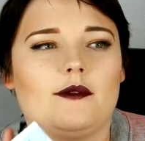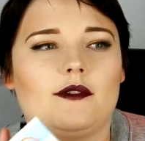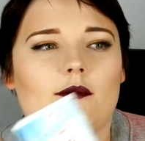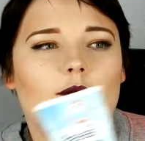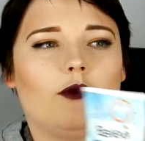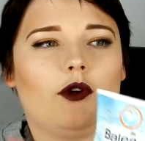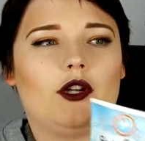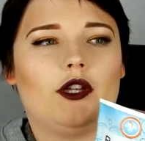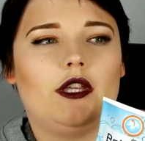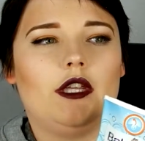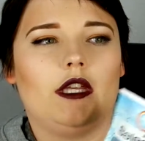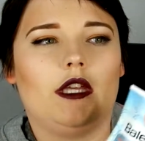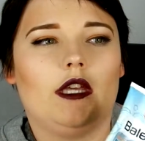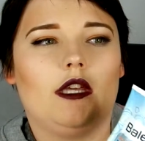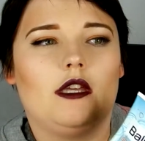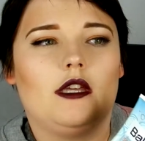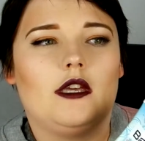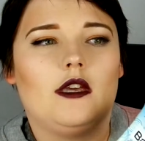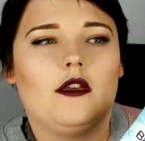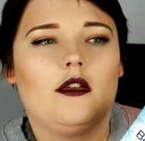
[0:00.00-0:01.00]
was
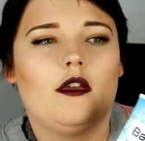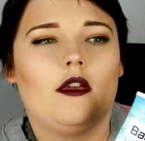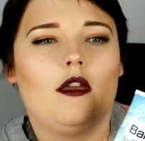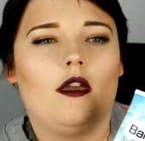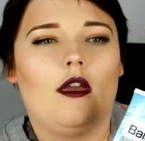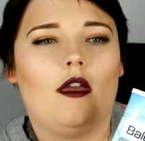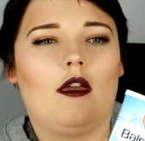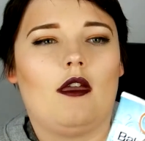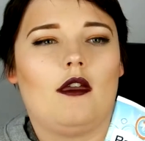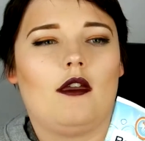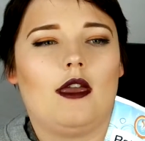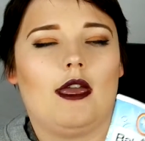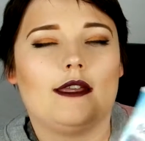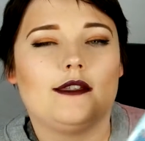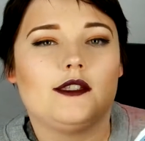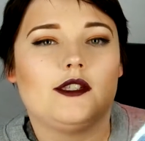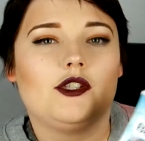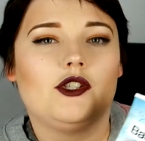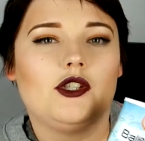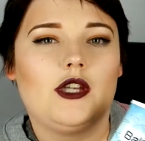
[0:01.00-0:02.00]
working
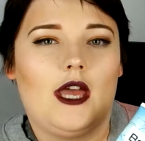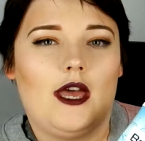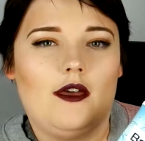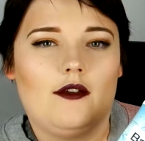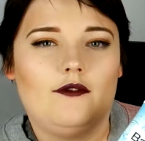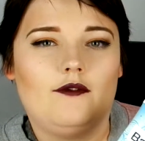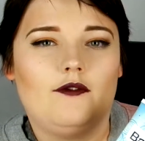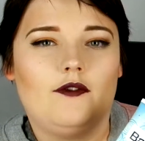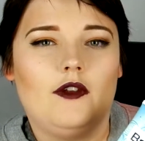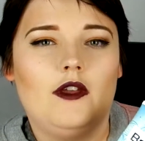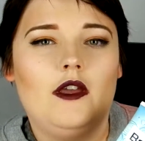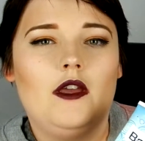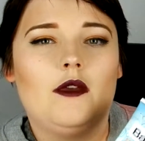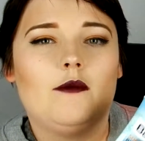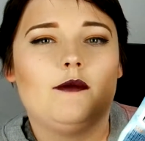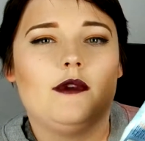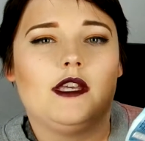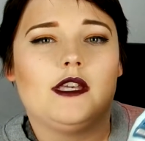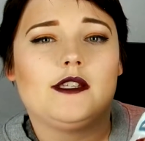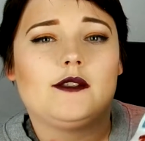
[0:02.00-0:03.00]
as a chef
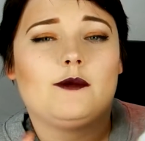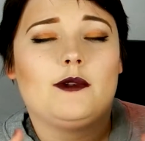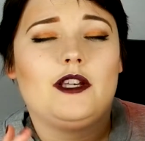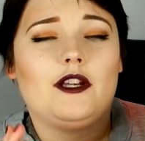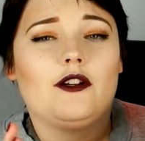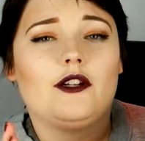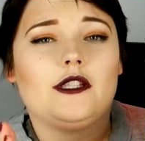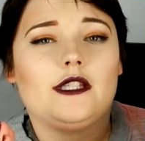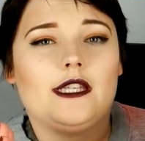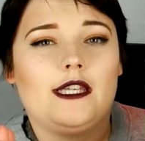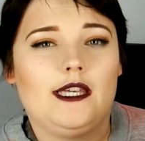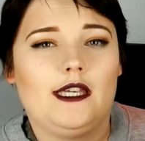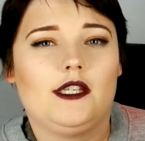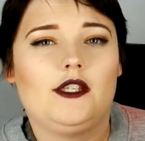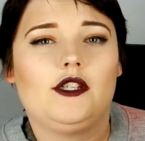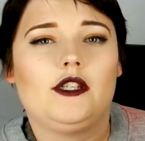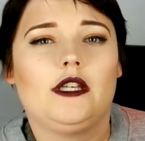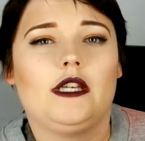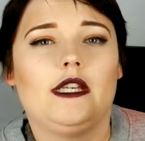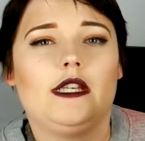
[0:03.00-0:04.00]
because when you're in the
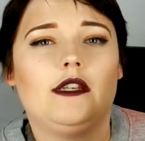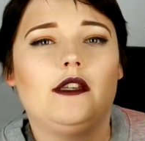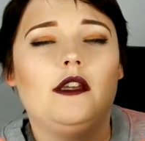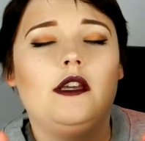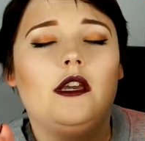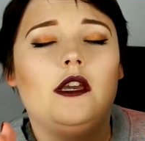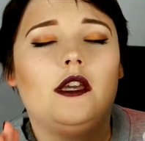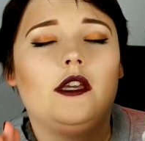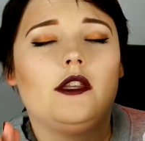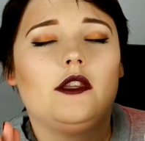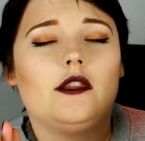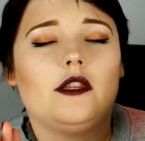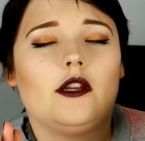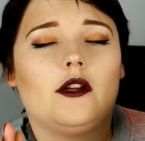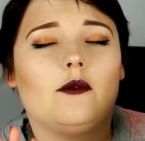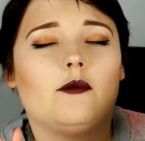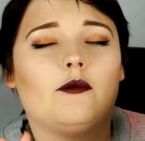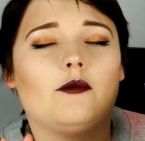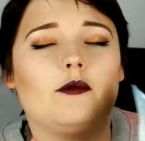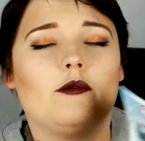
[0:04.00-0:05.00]
kitchen,
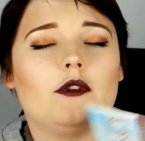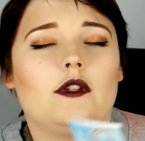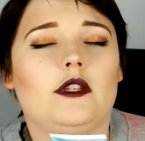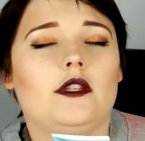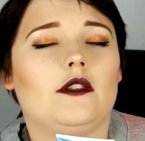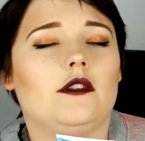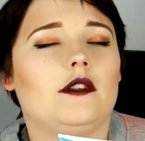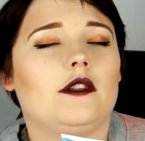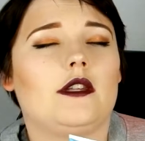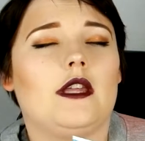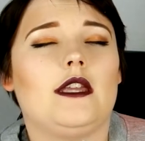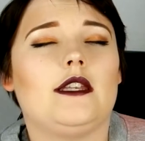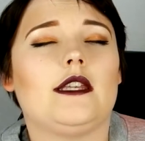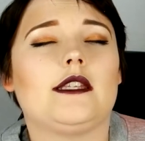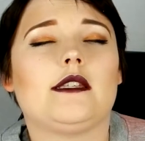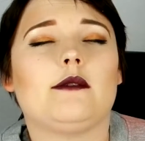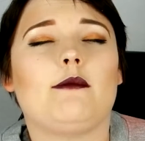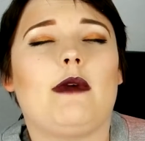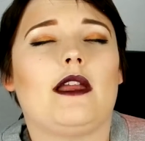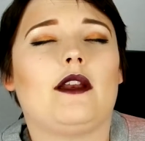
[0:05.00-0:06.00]
it
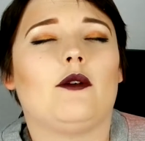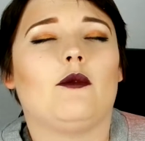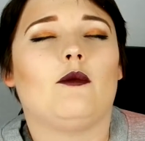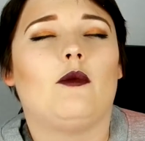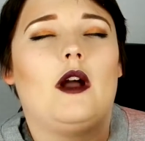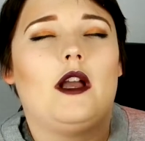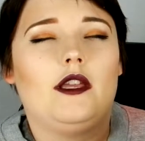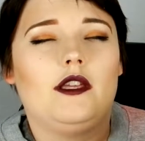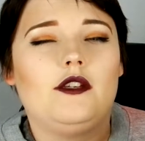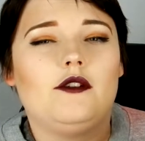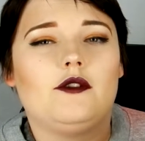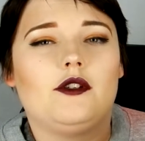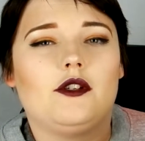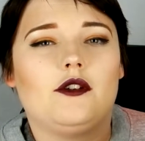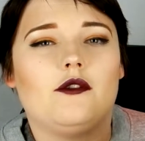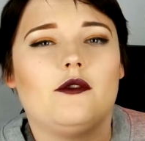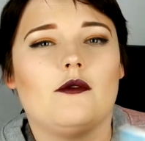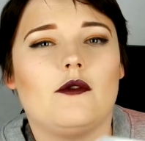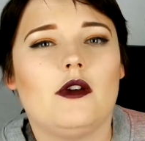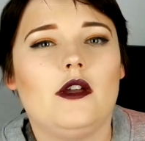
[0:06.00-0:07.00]
doesn't matter what you
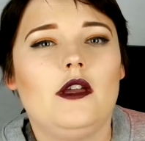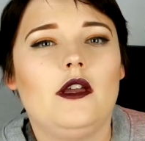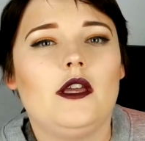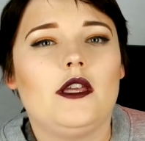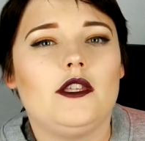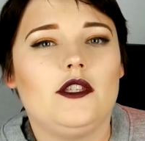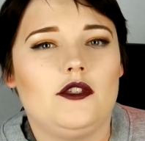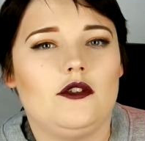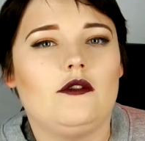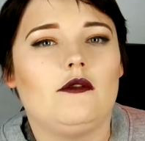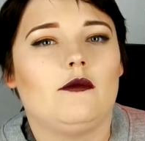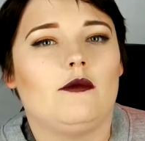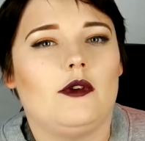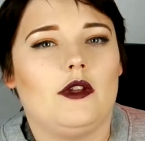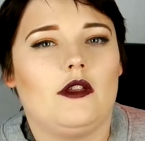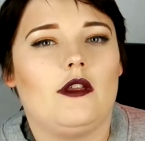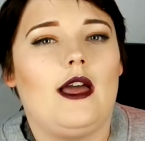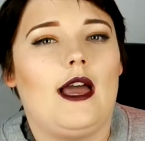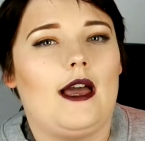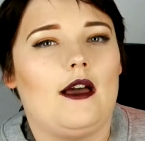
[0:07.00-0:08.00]
do, you
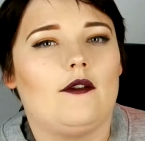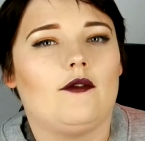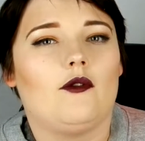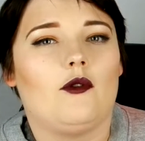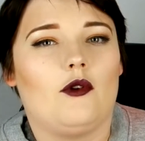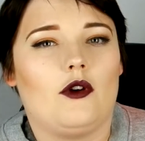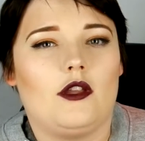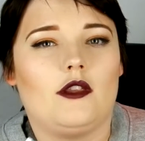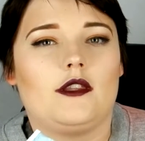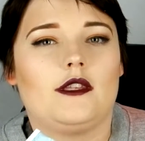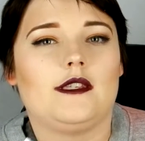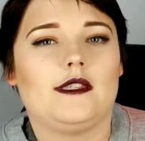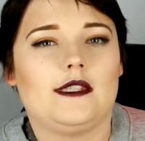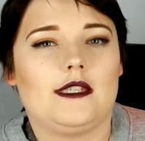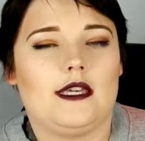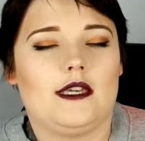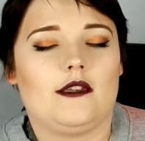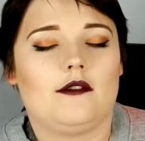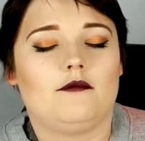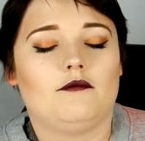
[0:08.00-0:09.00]
will have oily
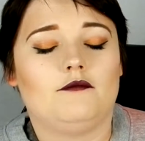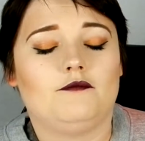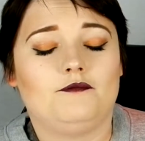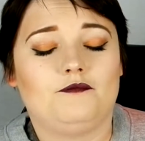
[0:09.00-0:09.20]
skin.